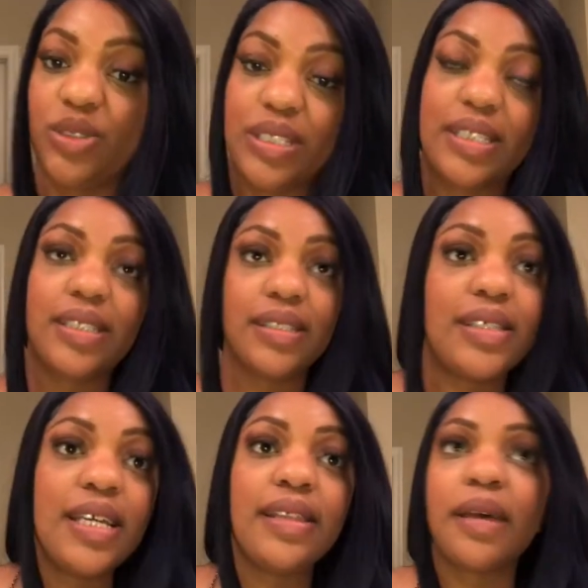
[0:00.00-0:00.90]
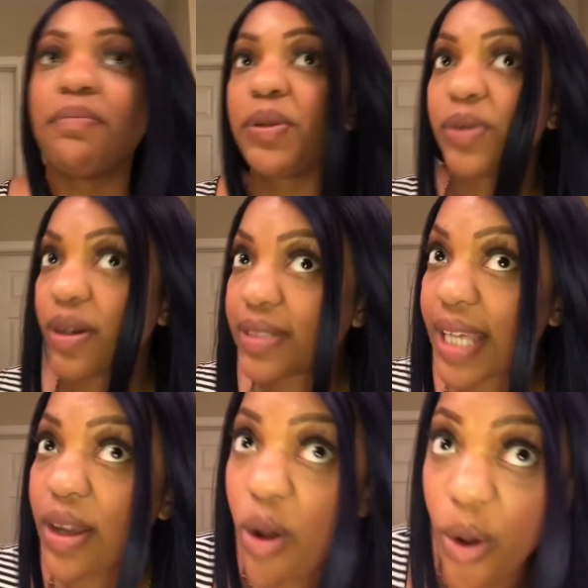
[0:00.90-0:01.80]
You could see that blue. And I was
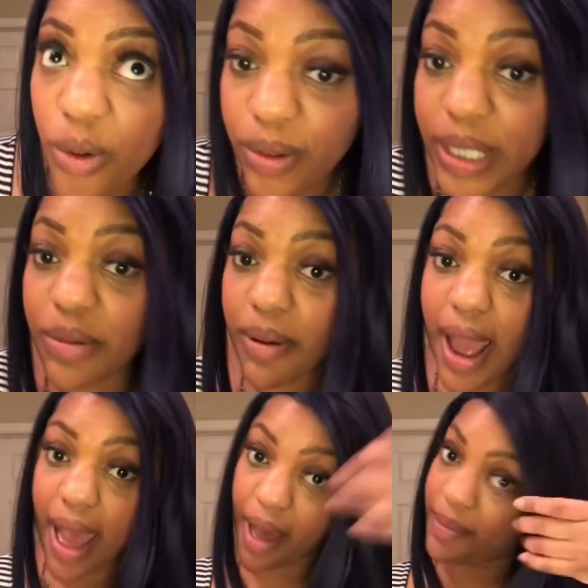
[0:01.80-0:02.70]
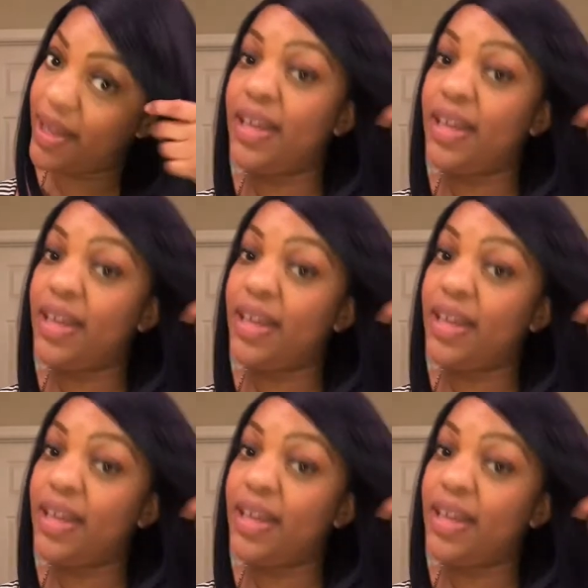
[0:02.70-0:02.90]
like, holy crap.